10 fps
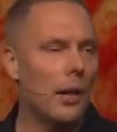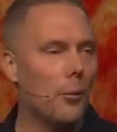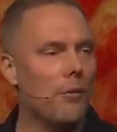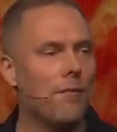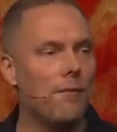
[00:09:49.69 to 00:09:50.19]
They
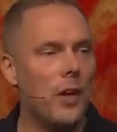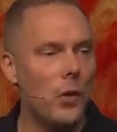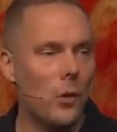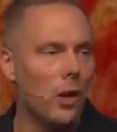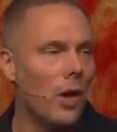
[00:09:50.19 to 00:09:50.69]
were
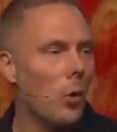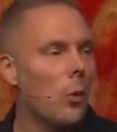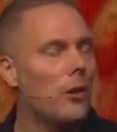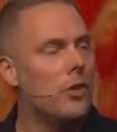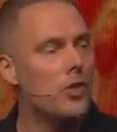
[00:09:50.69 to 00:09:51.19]
filled
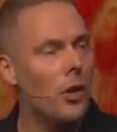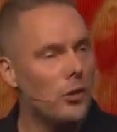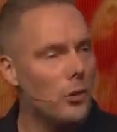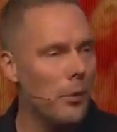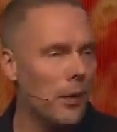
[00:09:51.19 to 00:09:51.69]
with
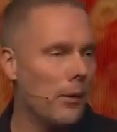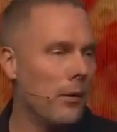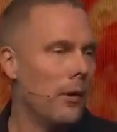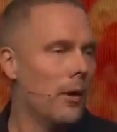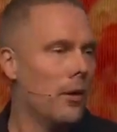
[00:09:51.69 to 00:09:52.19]
judgment
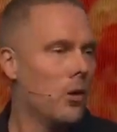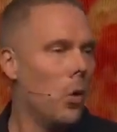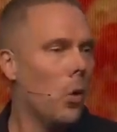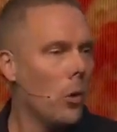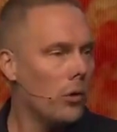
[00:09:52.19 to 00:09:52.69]

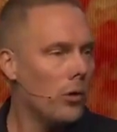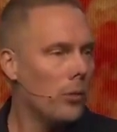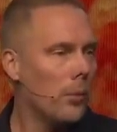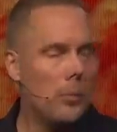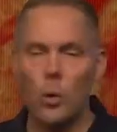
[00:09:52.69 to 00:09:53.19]
towards
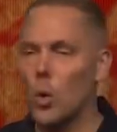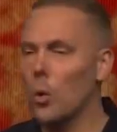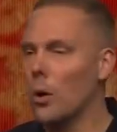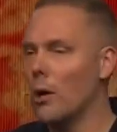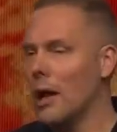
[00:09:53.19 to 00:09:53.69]
people who
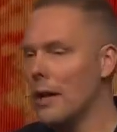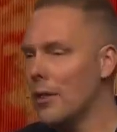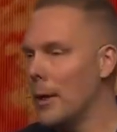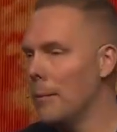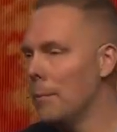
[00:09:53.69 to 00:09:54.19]
weren't
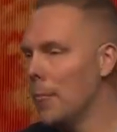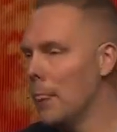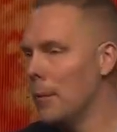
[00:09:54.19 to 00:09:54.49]
like them,